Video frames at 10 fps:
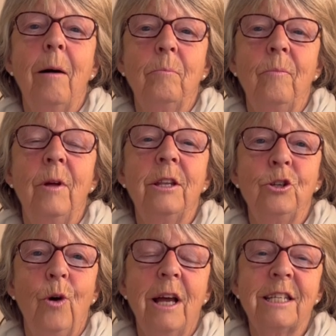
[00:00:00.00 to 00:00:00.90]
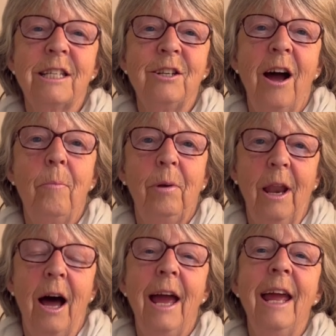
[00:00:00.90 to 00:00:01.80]
they come to us to
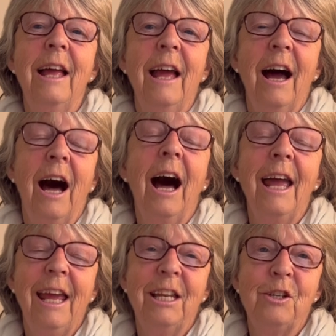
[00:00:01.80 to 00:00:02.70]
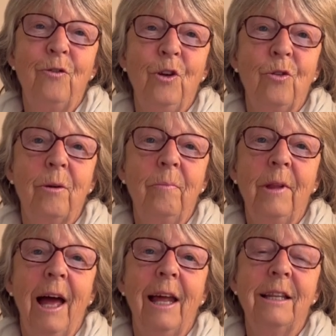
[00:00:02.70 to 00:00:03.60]
apply, I interview
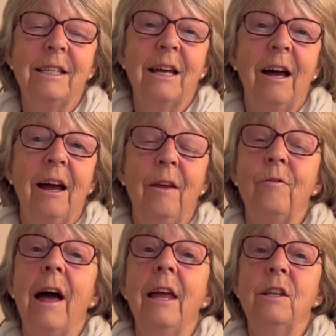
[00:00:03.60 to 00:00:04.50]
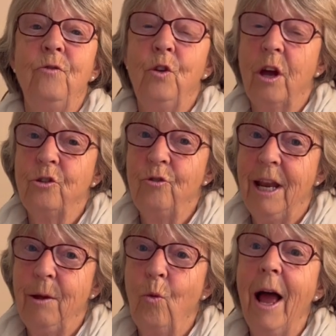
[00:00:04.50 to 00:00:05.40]
them, and if that interview
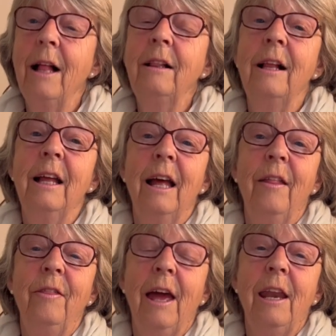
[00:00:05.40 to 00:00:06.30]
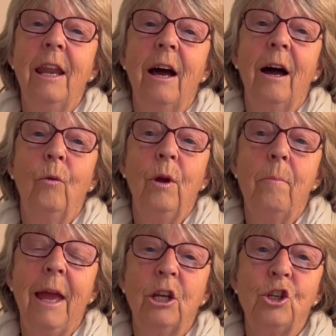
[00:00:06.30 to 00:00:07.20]
goes really well, then
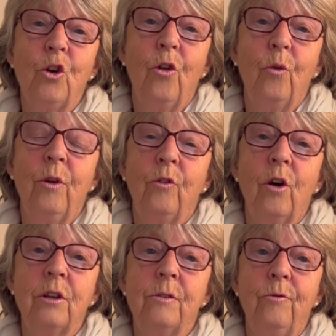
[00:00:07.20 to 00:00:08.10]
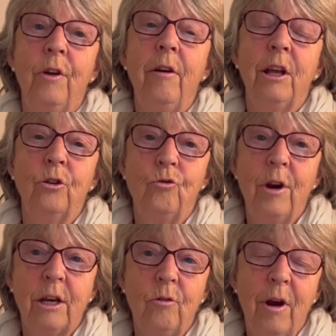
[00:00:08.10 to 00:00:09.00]
we make sure that we've got very
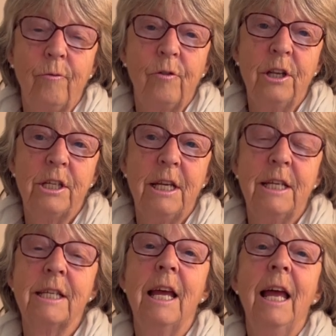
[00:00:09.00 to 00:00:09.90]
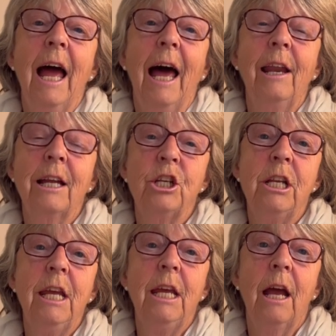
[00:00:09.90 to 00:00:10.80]
good written references, and
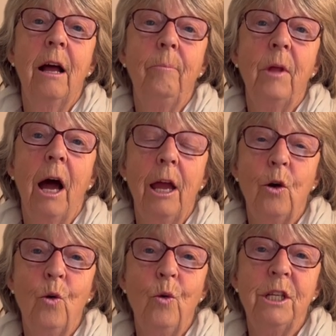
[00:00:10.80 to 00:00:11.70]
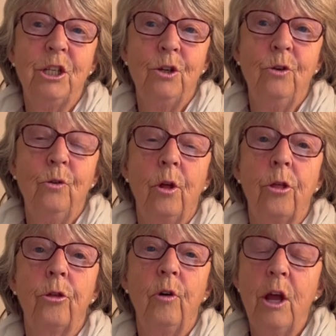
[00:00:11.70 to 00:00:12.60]
actually I always
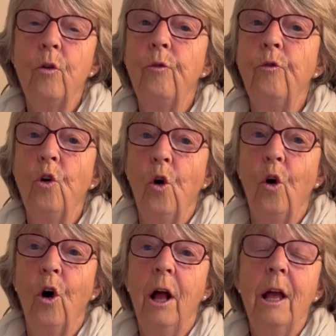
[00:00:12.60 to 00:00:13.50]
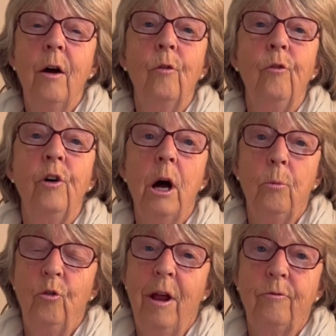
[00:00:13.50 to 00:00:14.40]
do 3 or 4
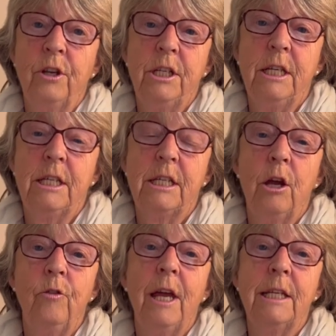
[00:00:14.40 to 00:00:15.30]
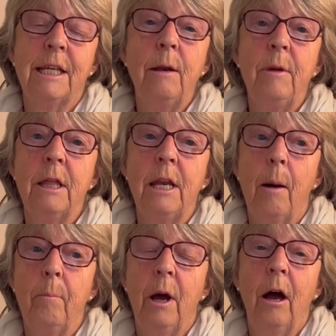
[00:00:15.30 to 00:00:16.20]
verbal references. So they send me
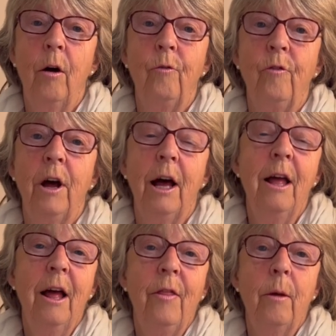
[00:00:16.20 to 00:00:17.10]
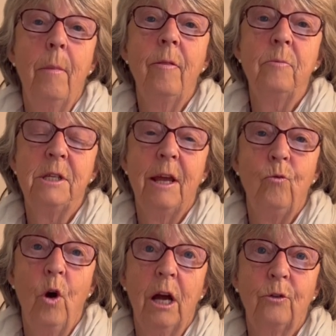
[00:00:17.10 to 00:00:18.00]
the number of the mums
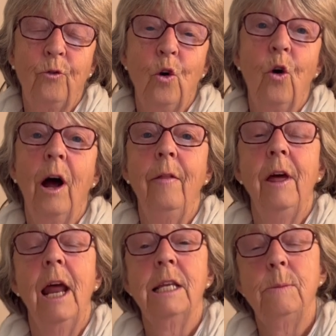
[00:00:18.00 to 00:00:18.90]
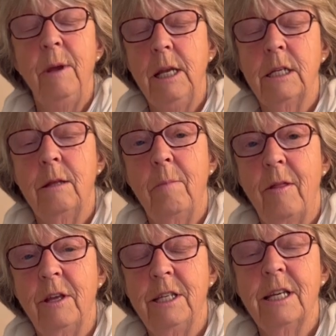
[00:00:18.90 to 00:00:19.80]
they've worked for, and then I speak to the
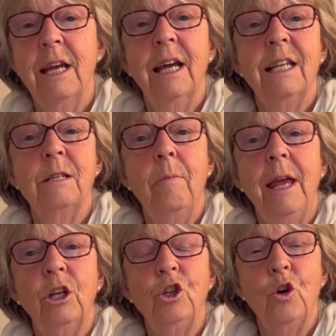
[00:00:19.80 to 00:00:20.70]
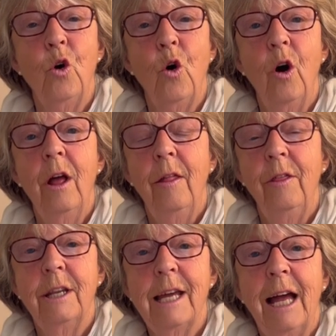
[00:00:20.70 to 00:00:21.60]
mothers to make sure
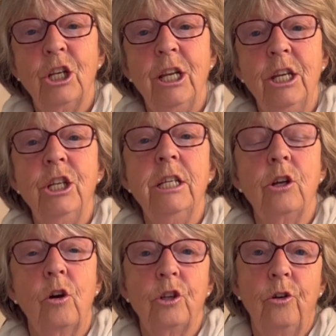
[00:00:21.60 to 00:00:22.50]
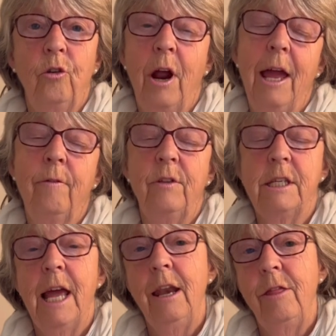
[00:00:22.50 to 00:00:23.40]
that actually she's got on all right,
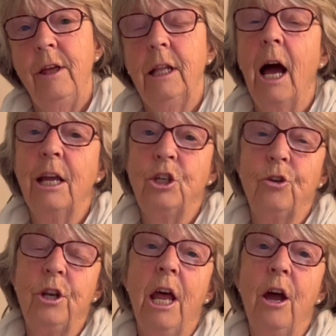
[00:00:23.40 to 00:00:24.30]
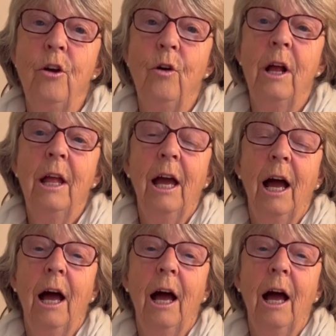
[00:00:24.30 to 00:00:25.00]
if there's anything that I should know